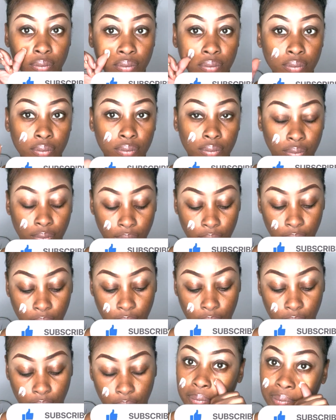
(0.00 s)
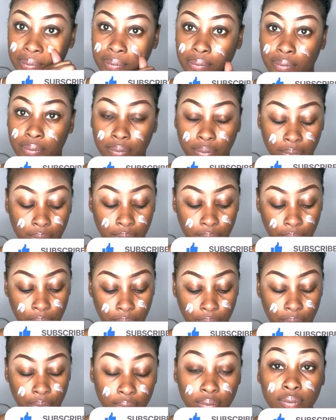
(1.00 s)
guys, how are you all
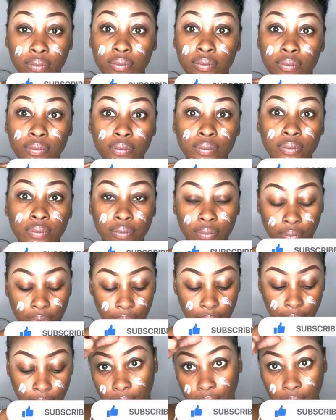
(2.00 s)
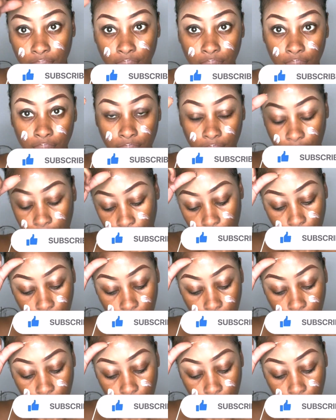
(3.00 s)
doing? Hope you're well.